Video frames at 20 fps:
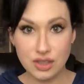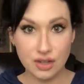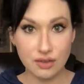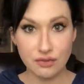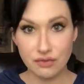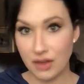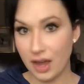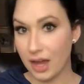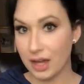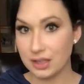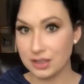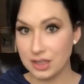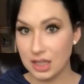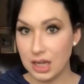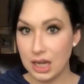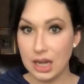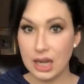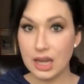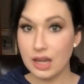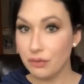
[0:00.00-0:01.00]
and effect?
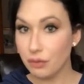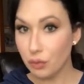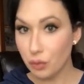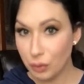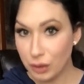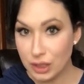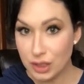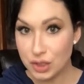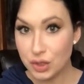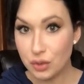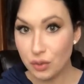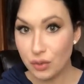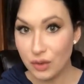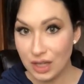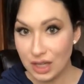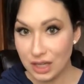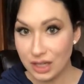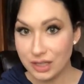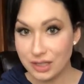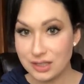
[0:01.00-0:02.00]
If we do
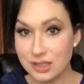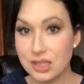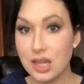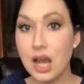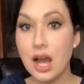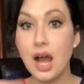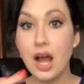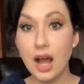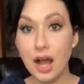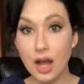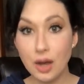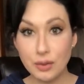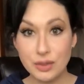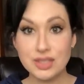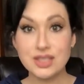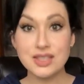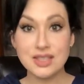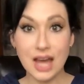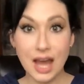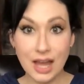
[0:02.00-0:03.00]
this, how
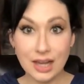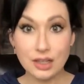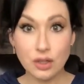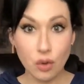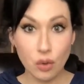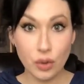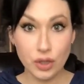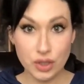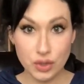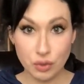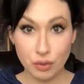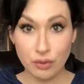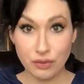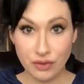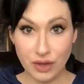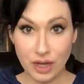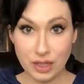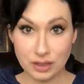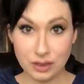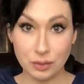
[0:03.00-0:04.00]
is that going to
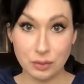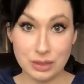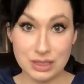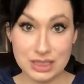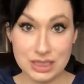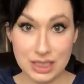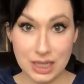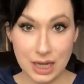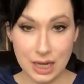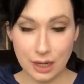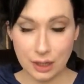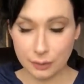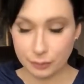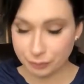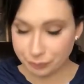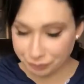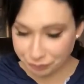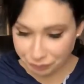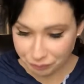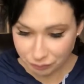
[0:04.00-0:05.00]
affect Louisiana?
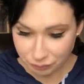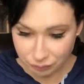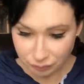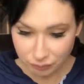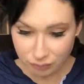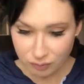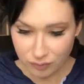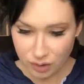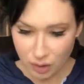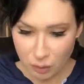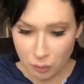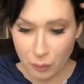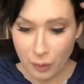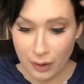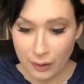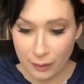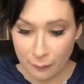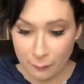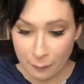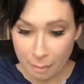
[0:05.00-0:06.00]

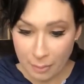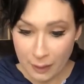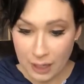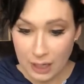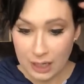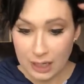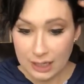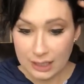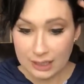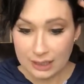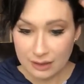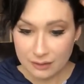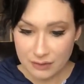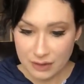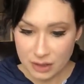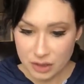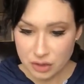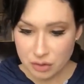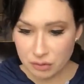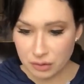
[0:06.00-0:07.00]
Well, he
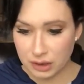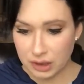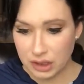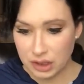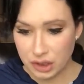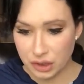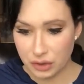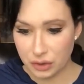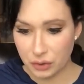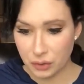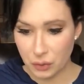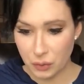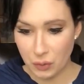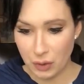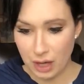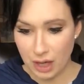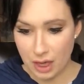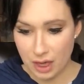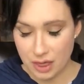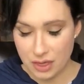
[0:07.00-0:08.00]
eventually
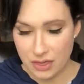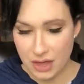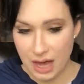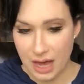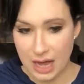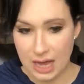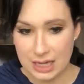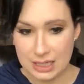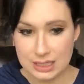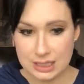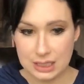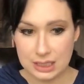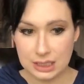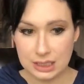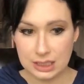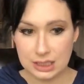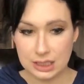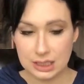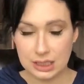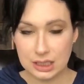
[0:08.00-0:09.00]
knew that
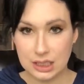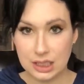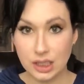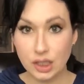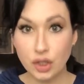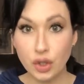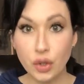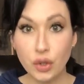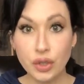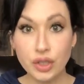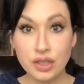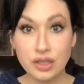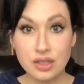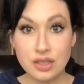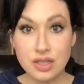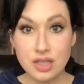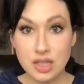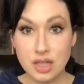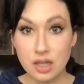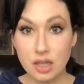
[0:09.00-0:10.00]
he
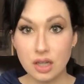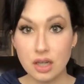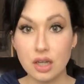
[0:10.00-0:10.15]
couldn't